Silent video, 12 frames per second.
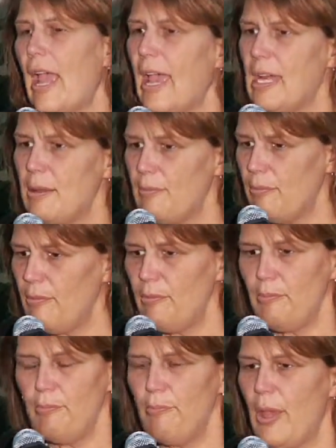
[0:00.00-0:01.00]
And it
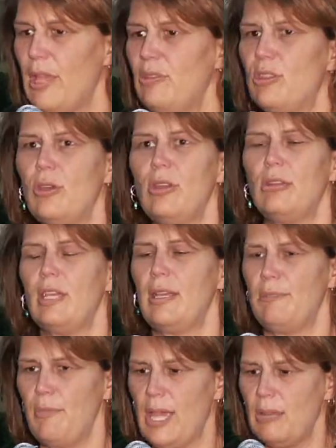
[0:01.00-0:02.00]
made
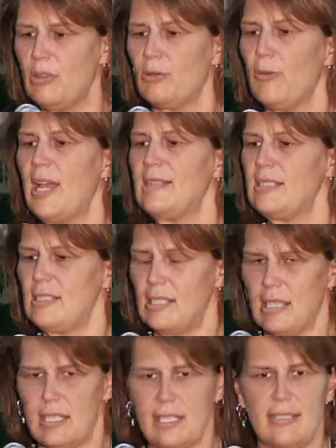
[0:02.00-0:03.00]
the rest
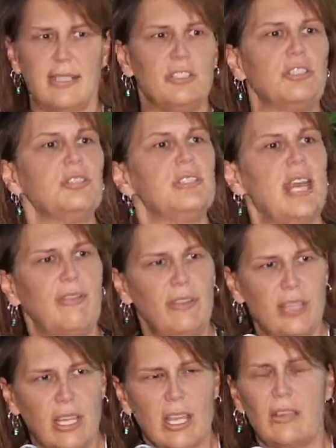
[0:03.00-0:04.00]
of the decisions,
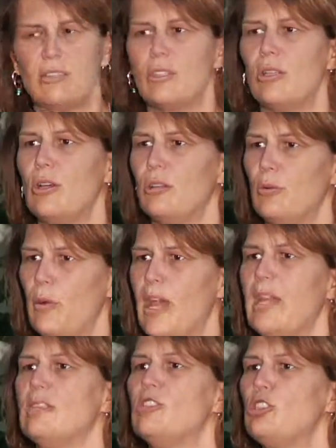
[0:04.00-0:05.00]
everything else along the
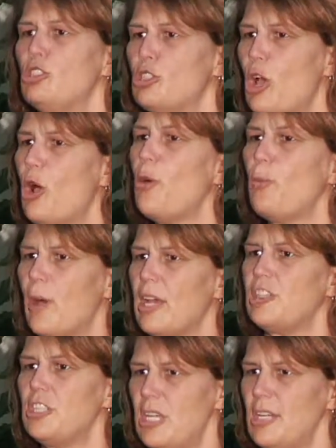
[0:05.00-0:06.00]
way, so
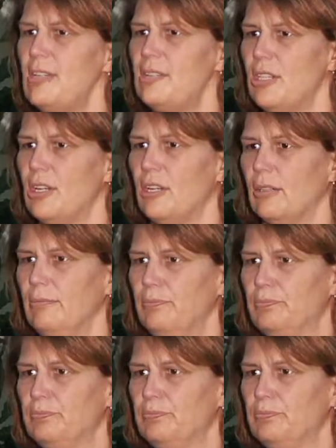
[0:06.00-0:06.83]
much easier.